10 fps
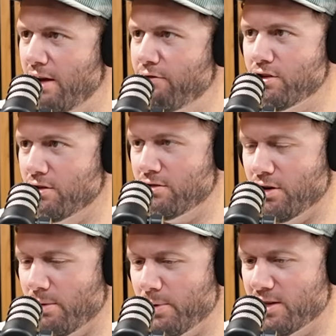never do
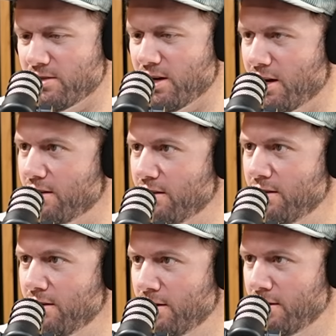typos, J D.
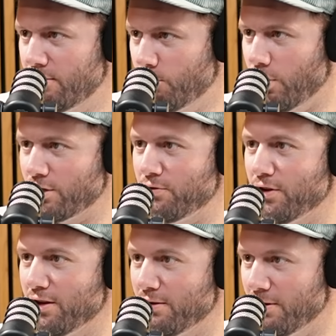Watch
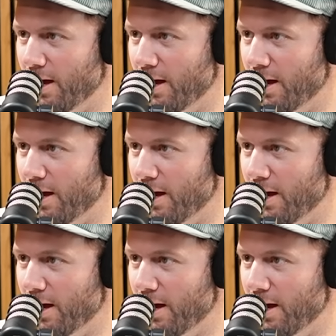for the